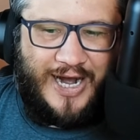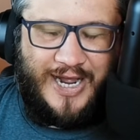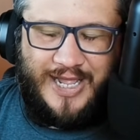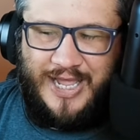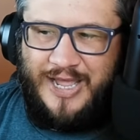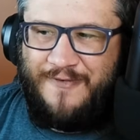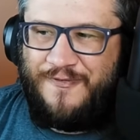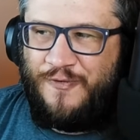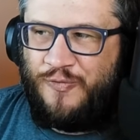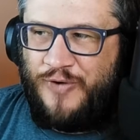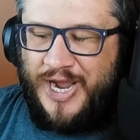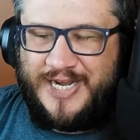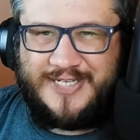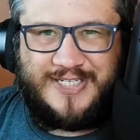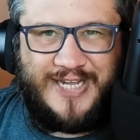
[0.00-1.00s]
If
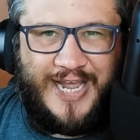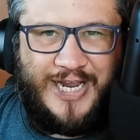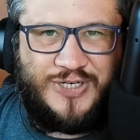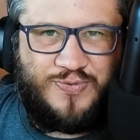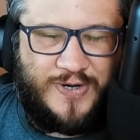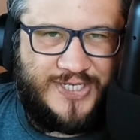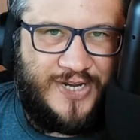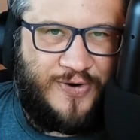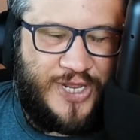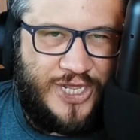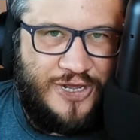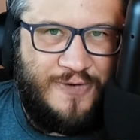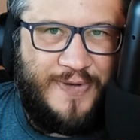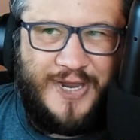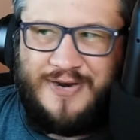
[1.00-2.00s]
Rec Sage was a
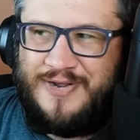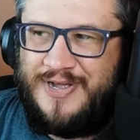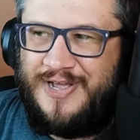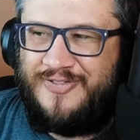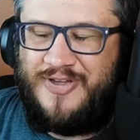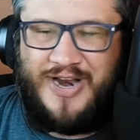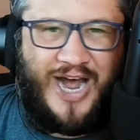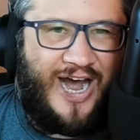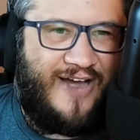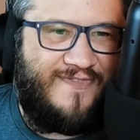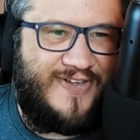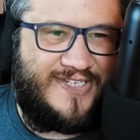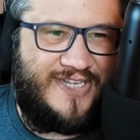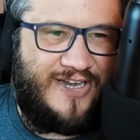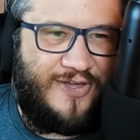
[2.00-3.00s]
human, then
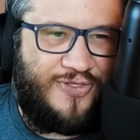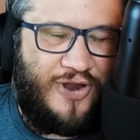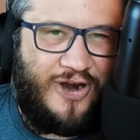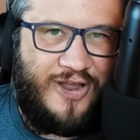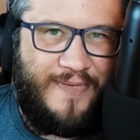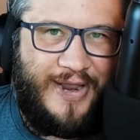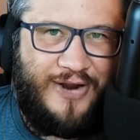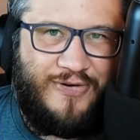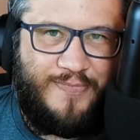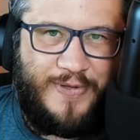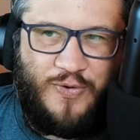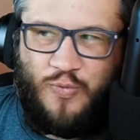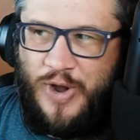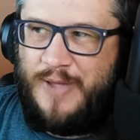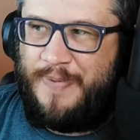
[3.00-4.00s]
obviously Cathar Commando would be
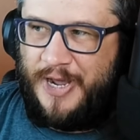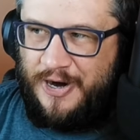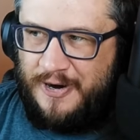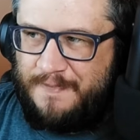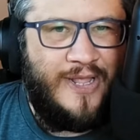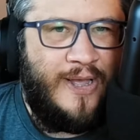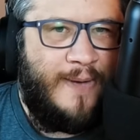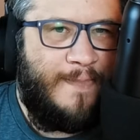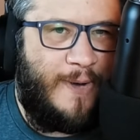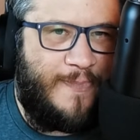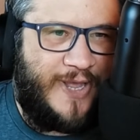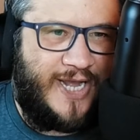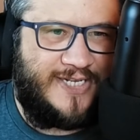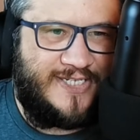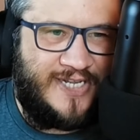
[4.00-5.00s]
way better. But
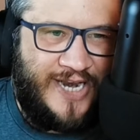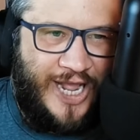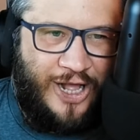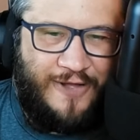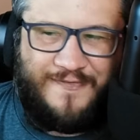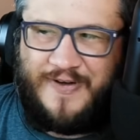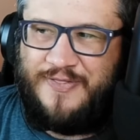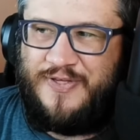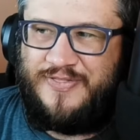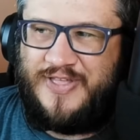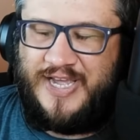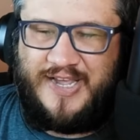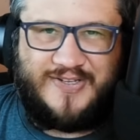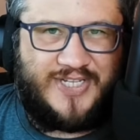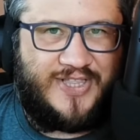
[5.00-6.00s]
because it's an elf, I think
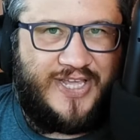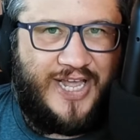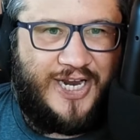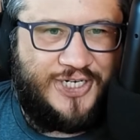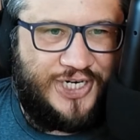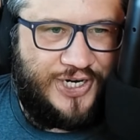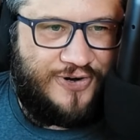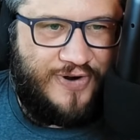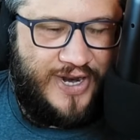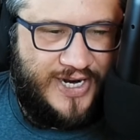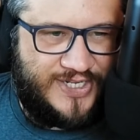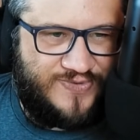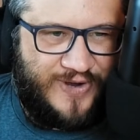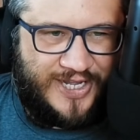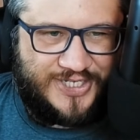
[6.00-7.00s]
that gives it the edge in green
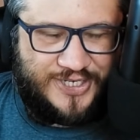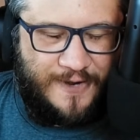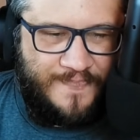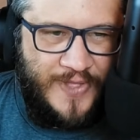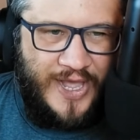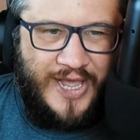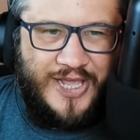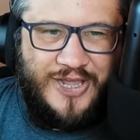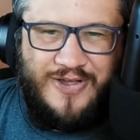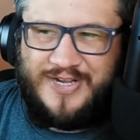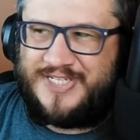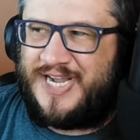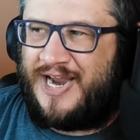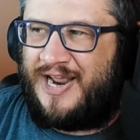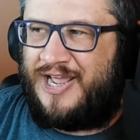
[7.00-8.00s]
as well. So you
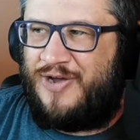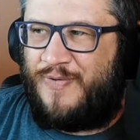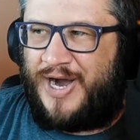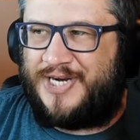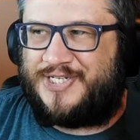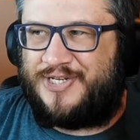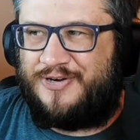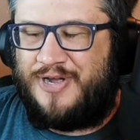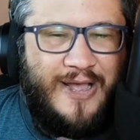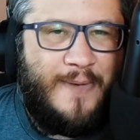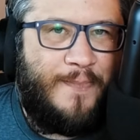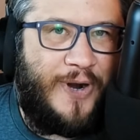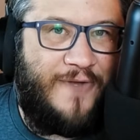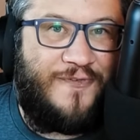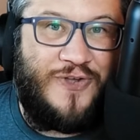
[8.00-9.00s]
decide how you want to.
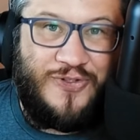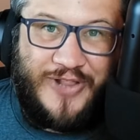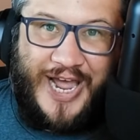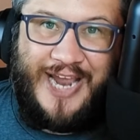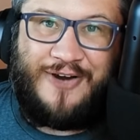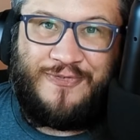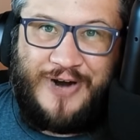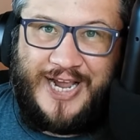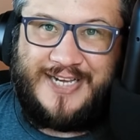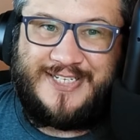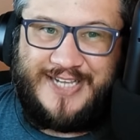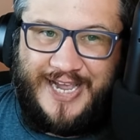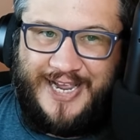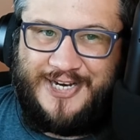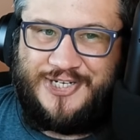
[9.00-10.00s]
But if you like Rec
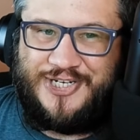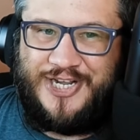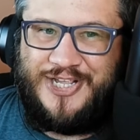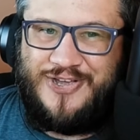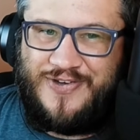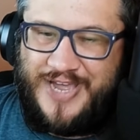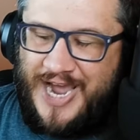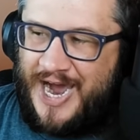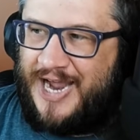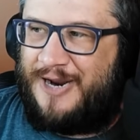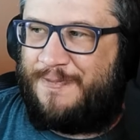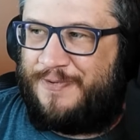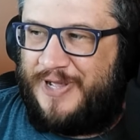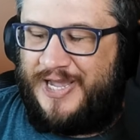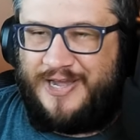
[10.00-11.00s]
Sage, you got to
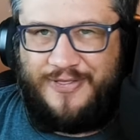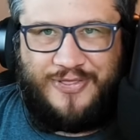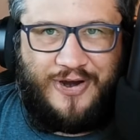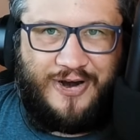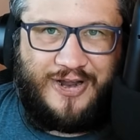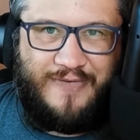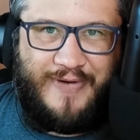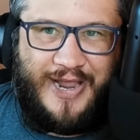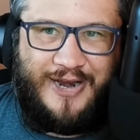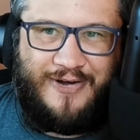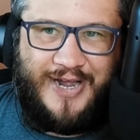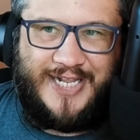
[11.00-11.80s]
play Cathar Commando.